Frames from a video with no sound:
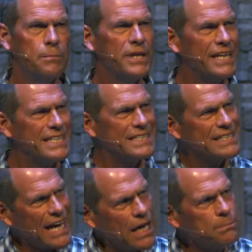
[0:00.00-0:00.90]
But yet he
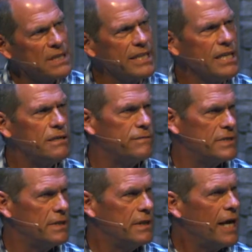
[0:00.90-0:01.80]
says, I
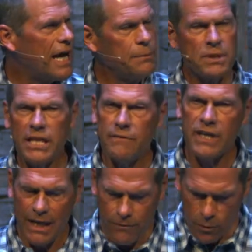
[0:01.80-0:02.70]
believed. I believed
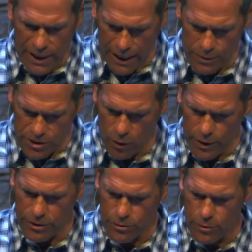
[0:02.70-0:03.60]
even when I was
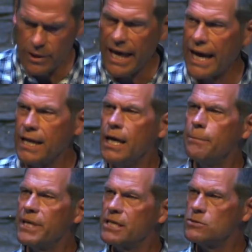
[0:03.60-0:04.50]
going through that.
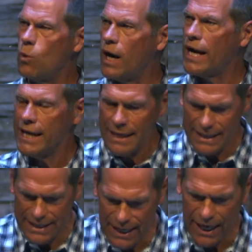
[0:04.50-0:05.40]
Because why?
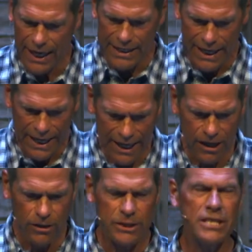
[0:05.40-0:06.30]
God
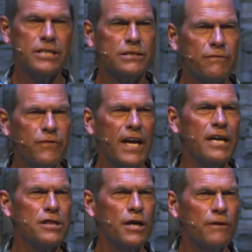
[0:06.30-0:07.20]
held his
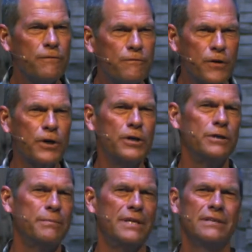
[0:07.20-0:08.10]
faith
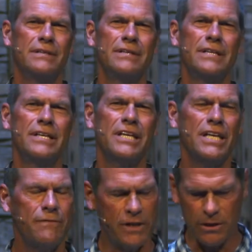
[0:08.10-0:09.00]
firm,
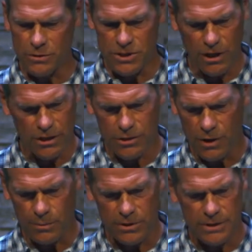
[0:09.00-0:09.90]
even in those dark
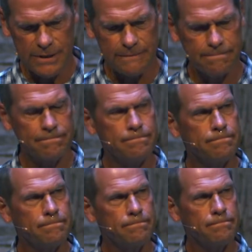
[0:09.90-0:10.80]
troubles.
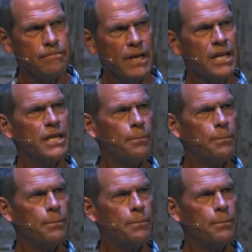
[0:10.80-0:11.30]
The